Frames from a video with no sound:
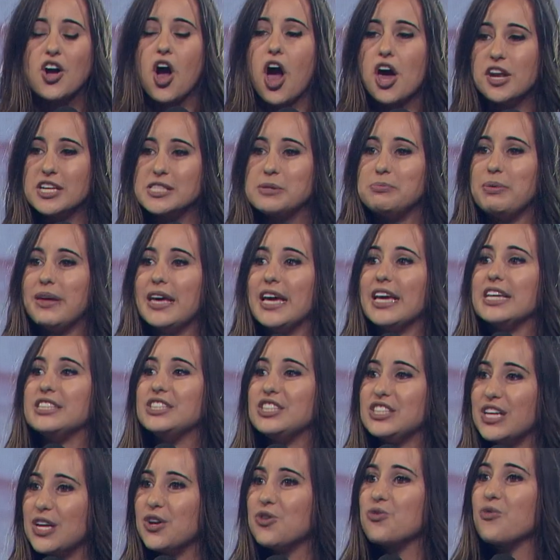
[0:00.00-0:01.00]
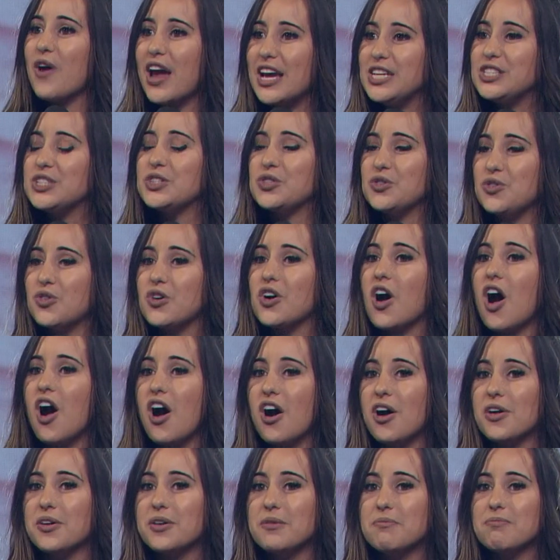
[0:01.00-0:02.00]
God as being a generational
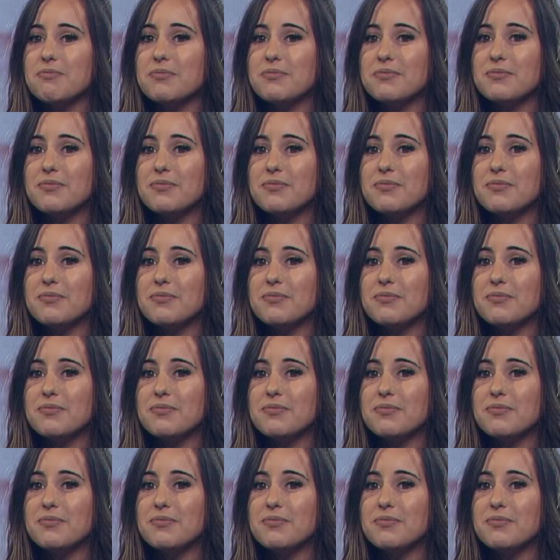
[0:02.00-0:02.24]
God,